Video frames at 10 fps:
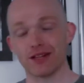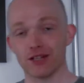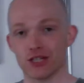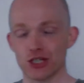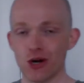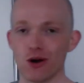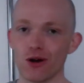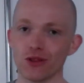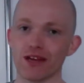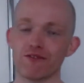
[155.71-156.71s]
And the
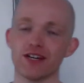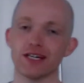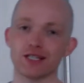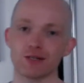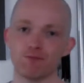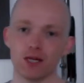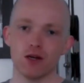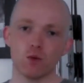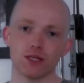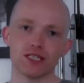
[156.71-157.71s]
shock on their face
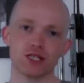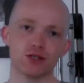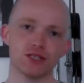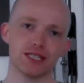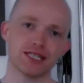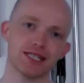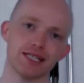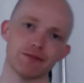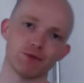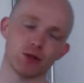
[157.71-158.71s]
when they suddenly
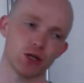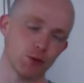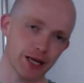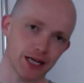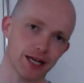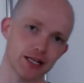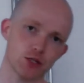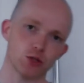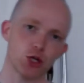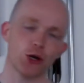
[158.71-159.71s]
see, you know, a lot of my clients
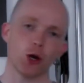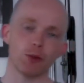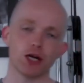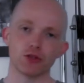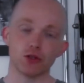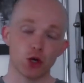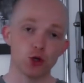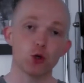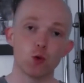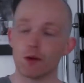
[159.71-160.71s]
will turn up and they'll
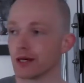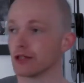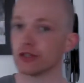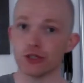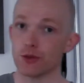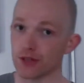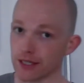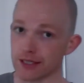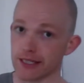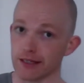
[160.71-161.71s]
not know what we're going to do on
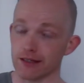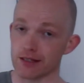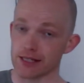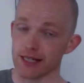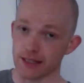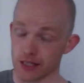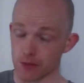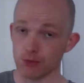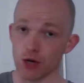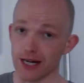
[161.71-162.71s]
that day because they like the
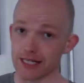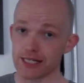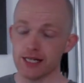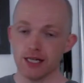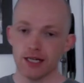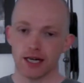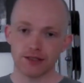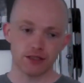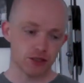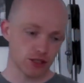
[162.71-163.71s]
surprise,
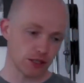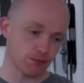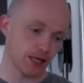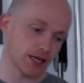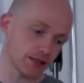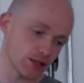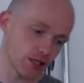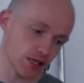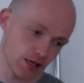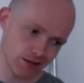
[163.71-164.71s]
and they'll look at the plan and they'll
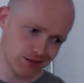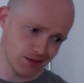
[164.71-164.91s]
say,